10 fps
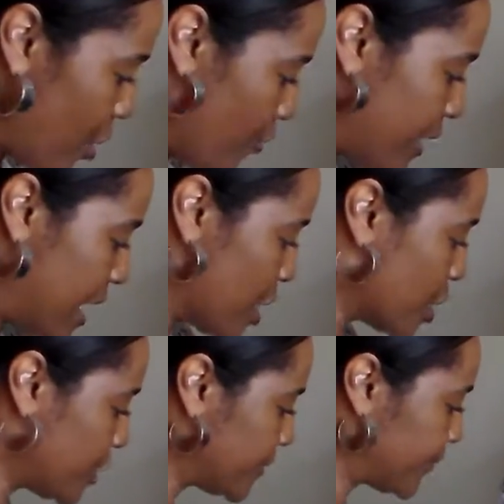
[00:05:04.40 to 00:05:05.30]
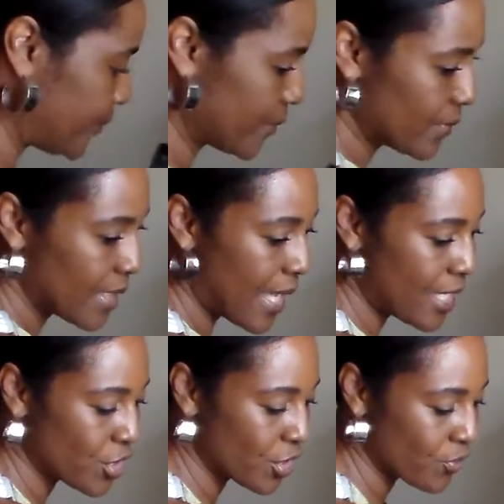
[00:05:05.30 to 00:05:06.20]
over here,
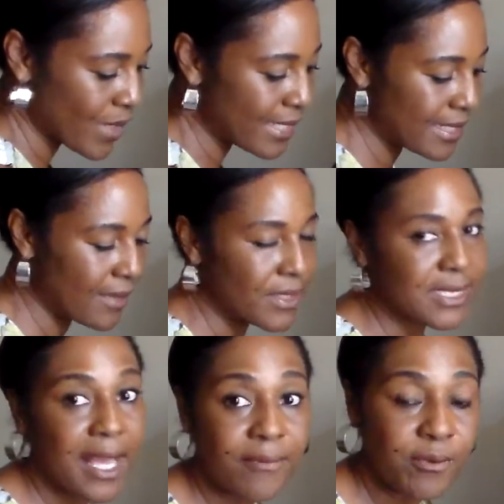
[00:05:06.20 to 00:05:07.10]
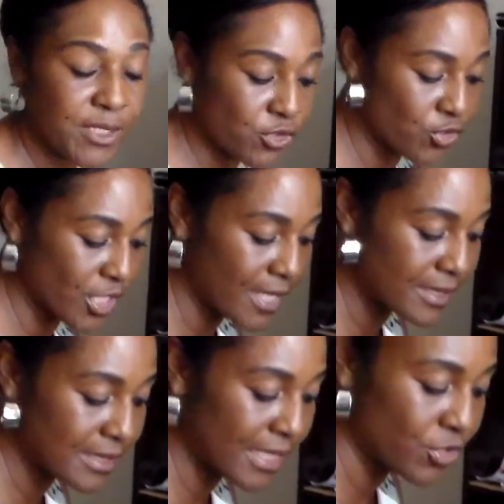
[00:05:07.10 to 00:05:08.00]
and you're going to write down the time that Mister
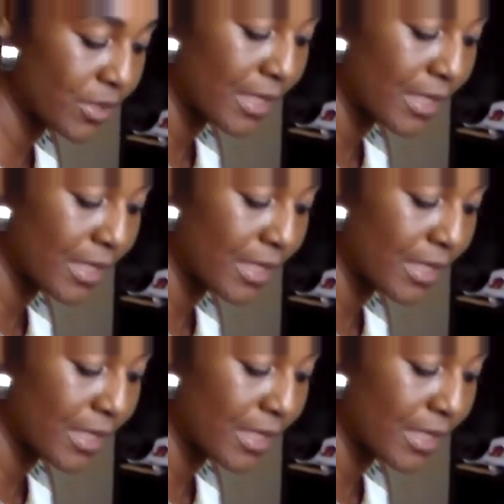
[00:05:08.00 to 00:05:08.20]
Johnson said